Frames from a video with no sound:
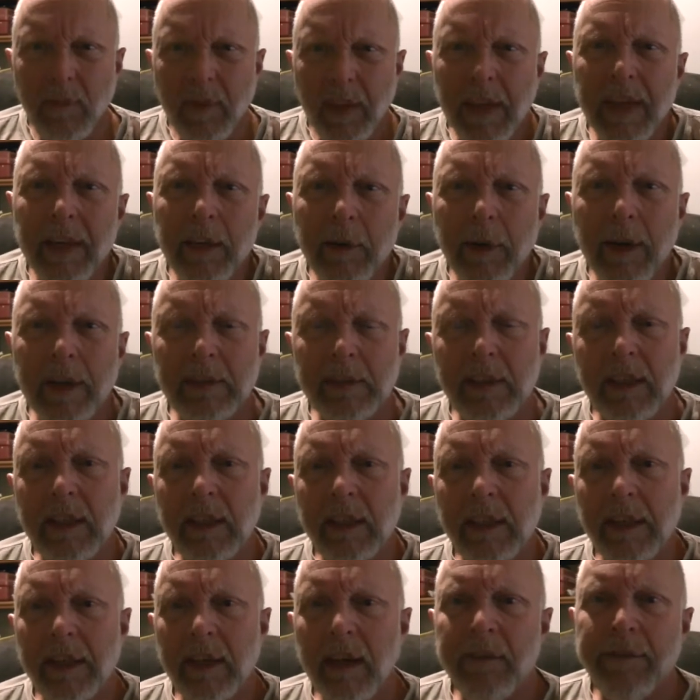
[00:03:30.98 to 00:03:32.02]

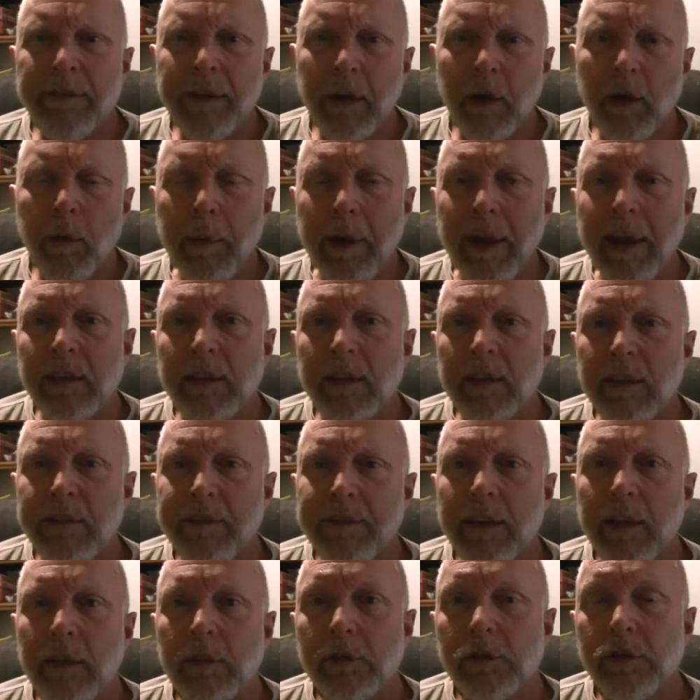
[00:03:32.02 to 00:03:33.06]
Interestingly enough, I go back to the
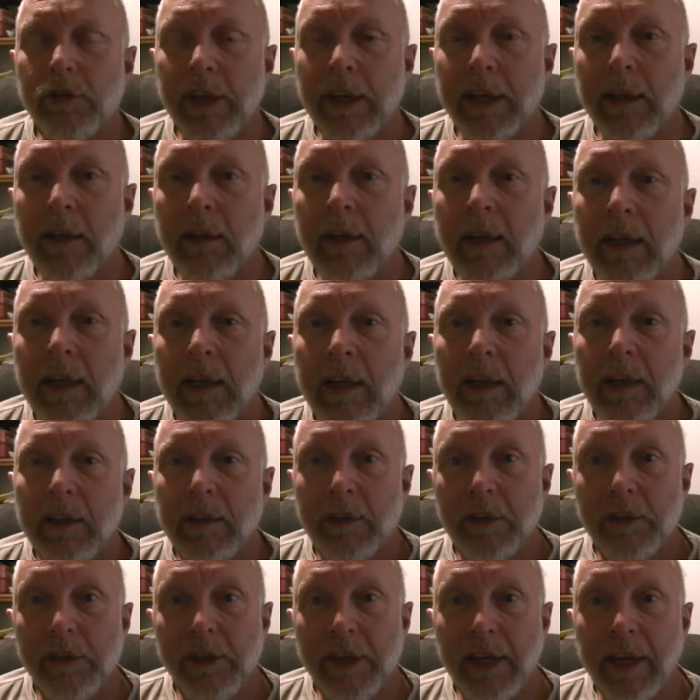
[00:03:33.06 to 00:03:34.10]
fellow's channel
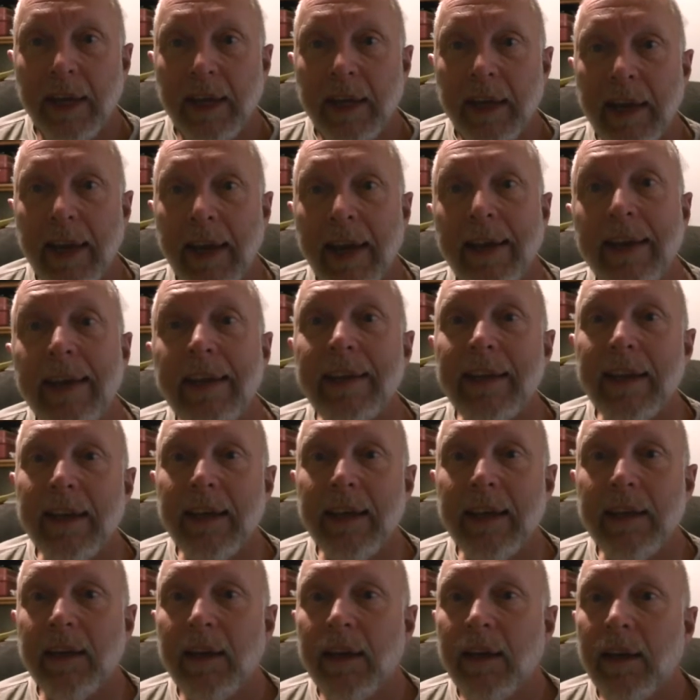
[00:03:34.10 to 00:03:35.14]
to check, and
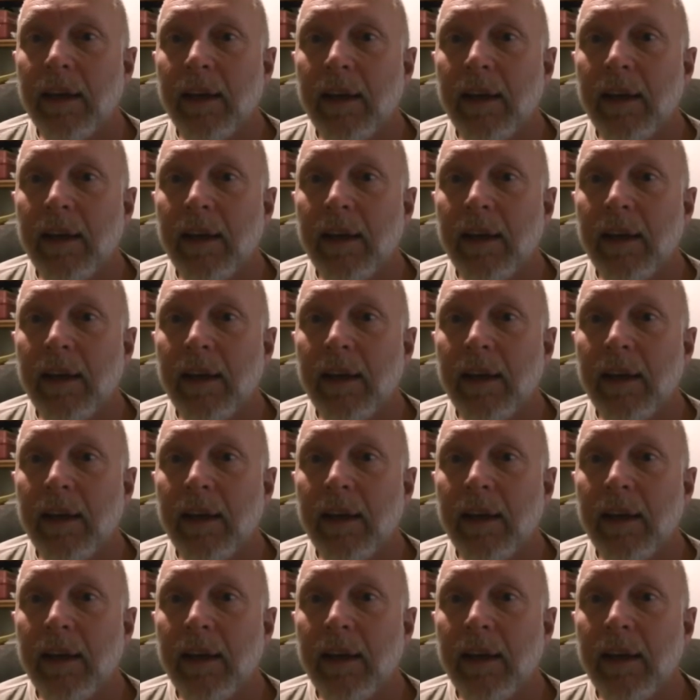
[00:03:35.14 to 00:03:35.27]
indeed,